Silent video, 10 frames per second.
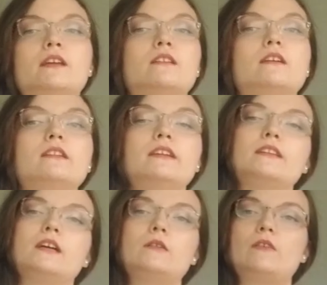luckily
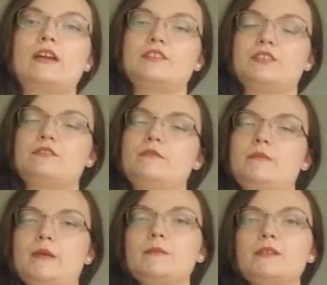enough, I just
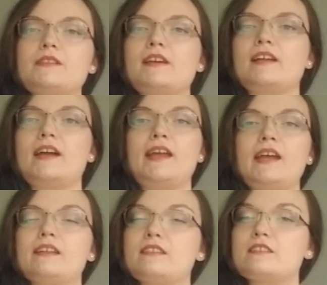remembered that I
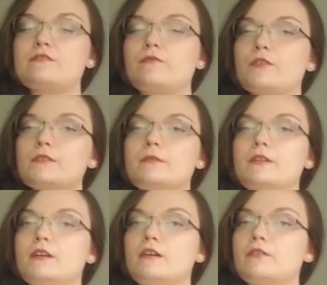had this 41
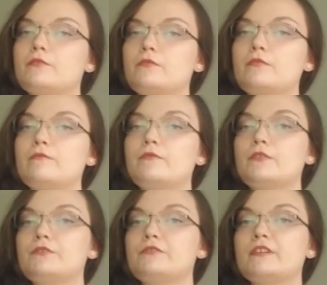Hawthorn
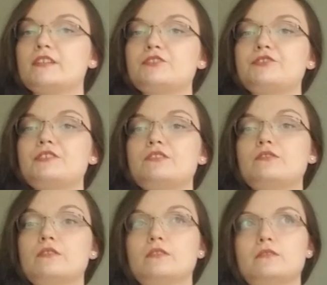
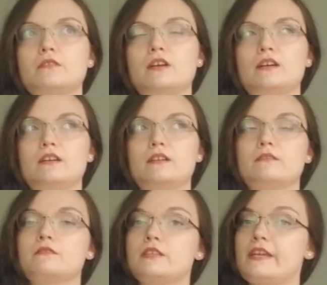4-direction
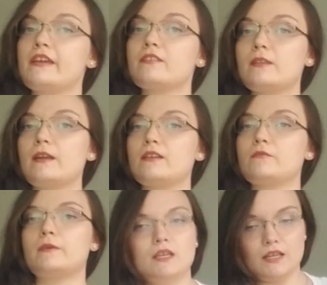tank that I could
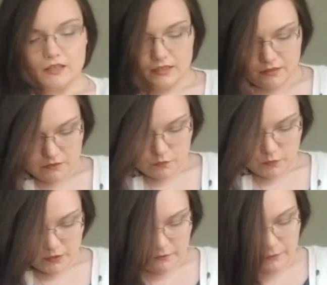wear. It does
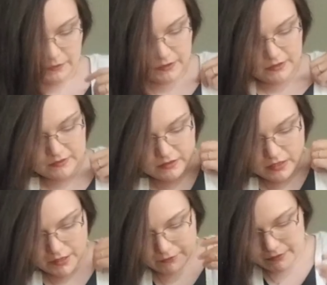work with this,
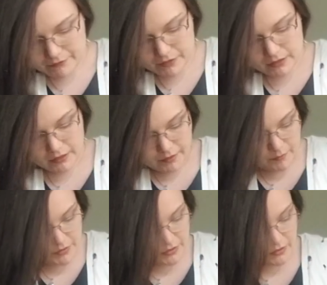however, I am
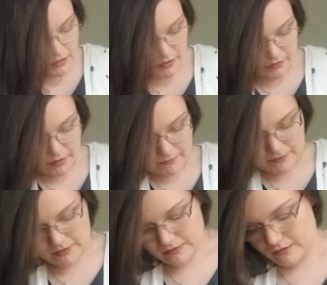just not in love with
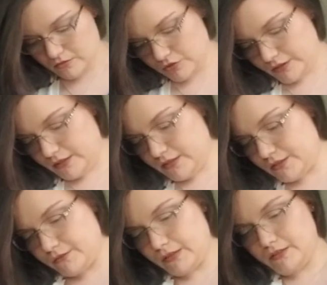this. Trying
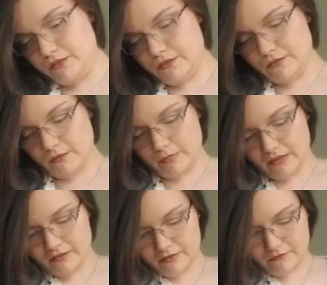to undo the
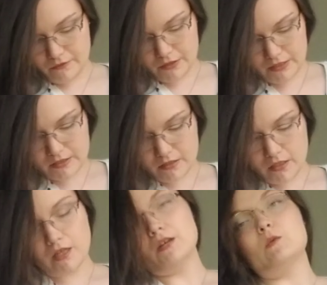buttons for this
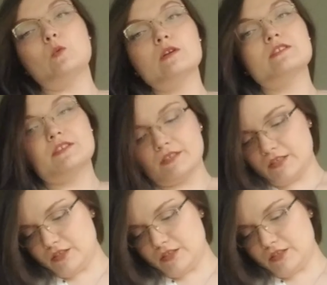was such a